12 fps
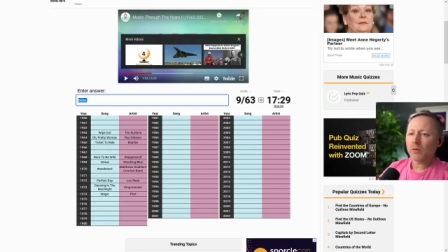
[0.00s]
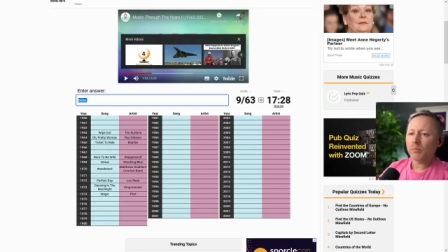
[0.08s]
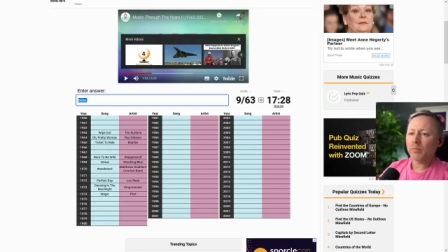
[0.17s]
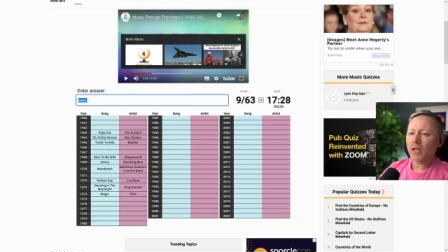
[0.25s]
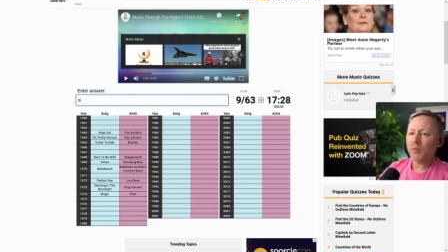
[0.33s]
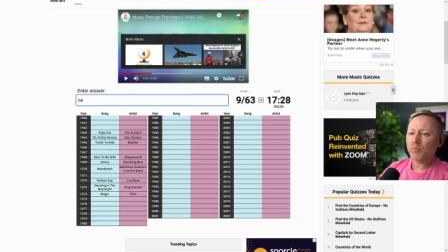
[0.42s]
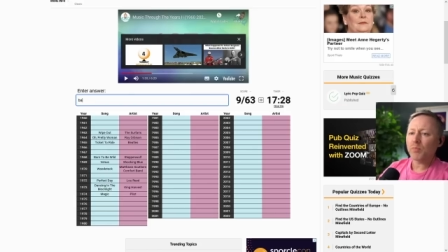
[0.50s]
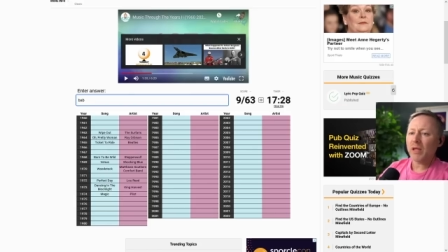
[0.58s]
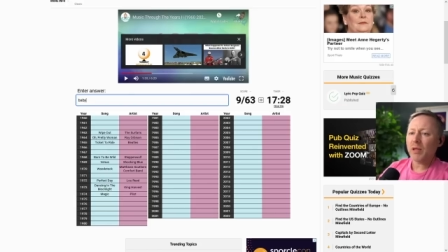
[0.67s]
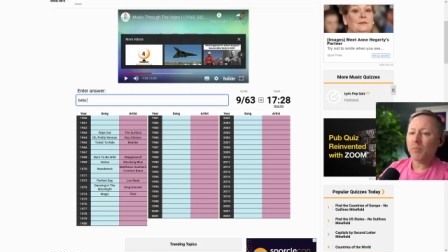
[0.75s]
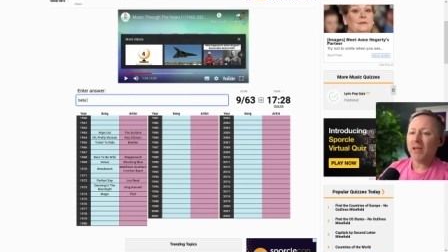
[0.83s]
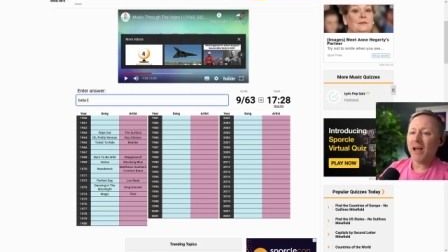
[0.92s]
Ba
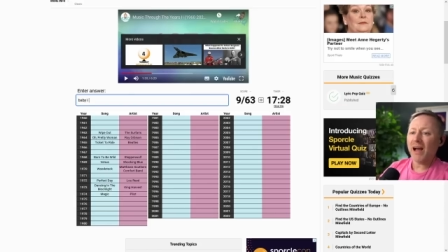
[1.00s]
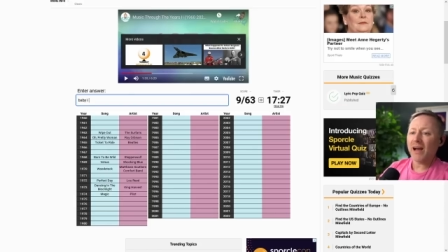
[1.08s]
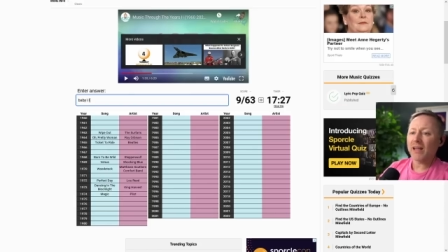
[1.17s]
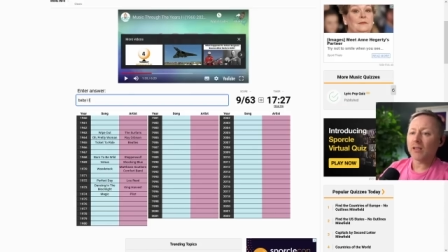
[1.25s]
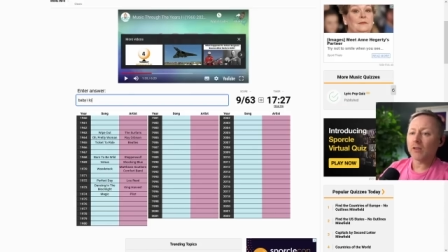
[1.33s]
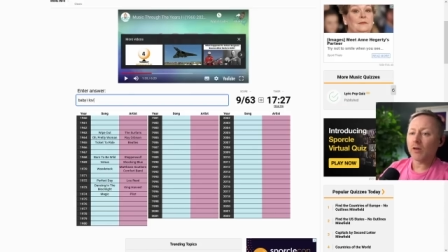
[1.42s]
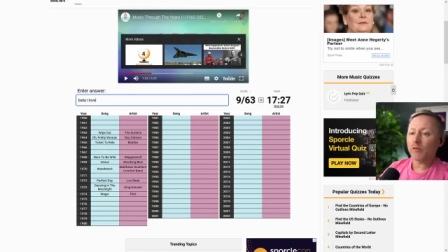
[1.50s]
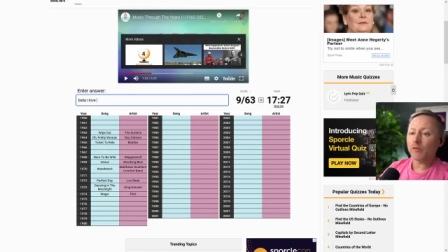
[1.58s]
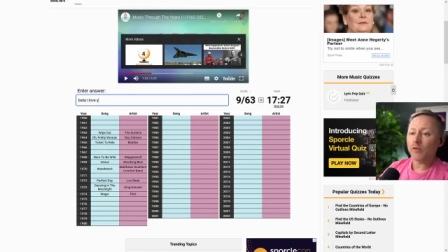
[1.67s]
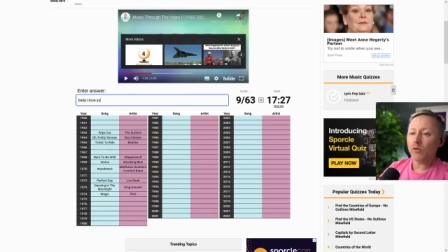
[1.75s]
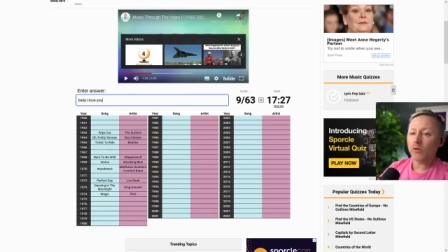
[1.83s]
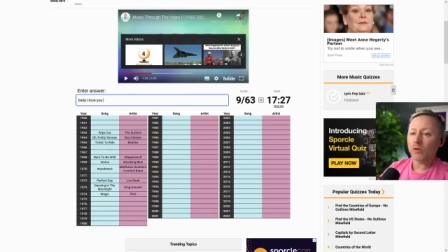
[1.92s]
baby, I love
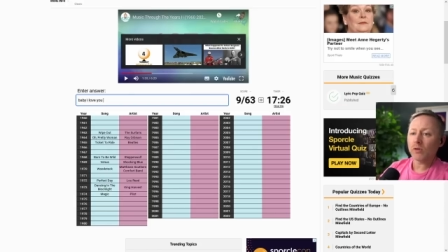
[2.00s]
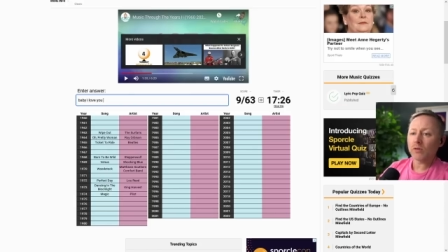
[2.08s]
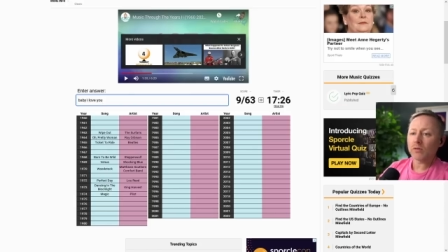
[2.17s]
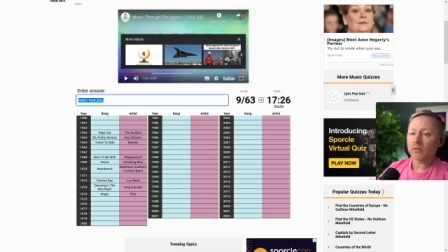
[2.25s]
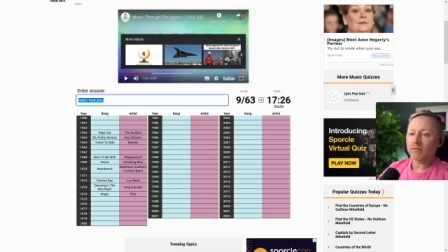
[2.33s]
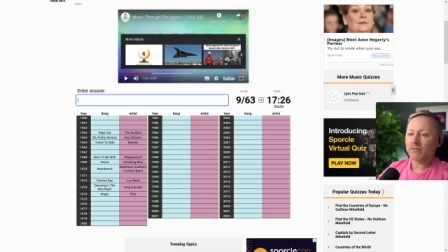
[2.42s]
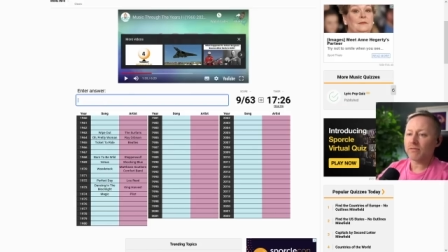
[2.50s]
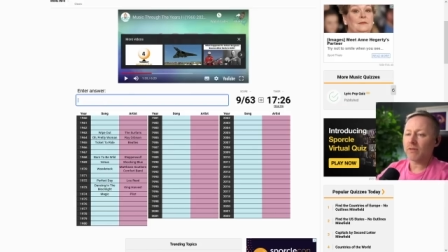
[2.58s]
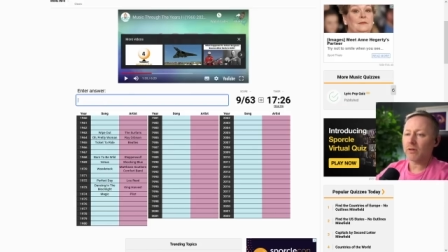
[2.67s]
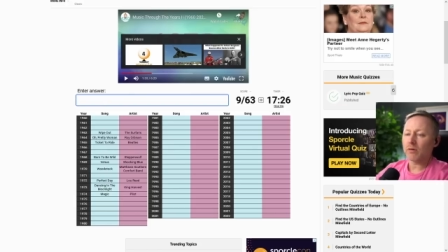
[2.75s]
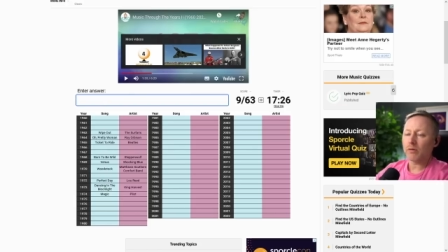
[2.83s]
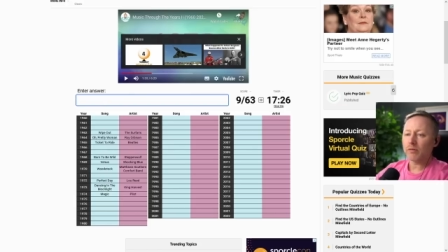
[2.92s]
you.
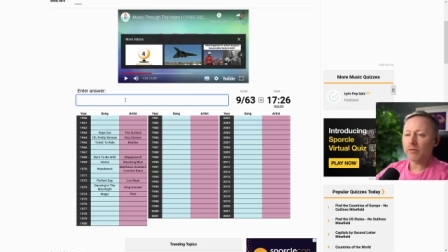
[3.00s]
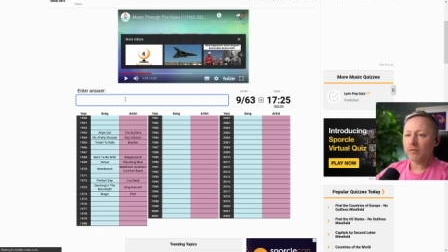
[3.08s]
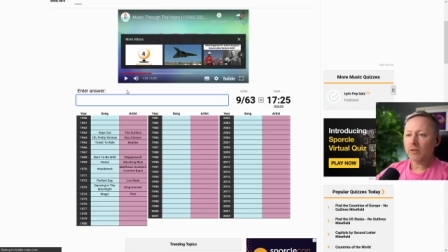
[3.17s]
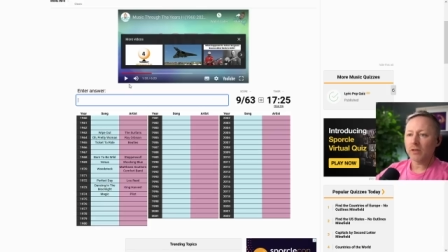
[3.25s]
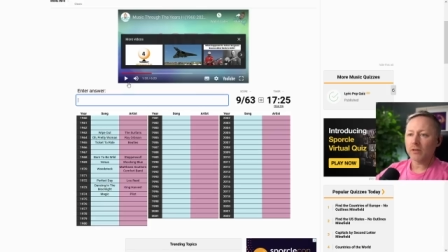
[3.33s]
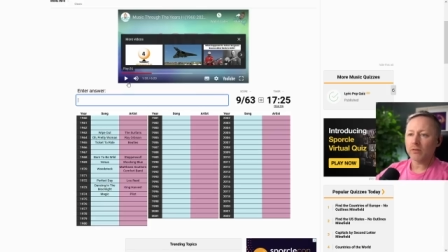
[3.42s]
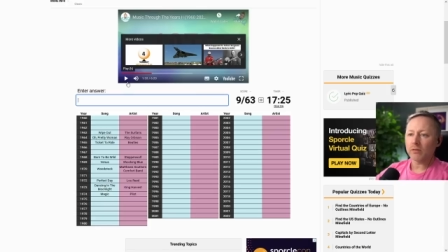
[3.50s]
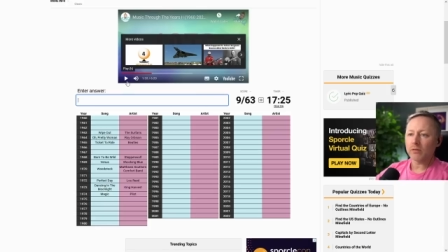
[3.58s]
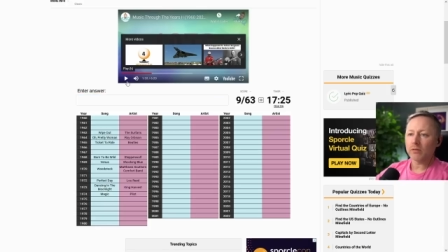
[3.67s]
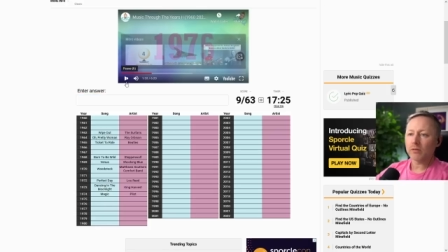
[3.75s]
Fuck off. Right, don't know.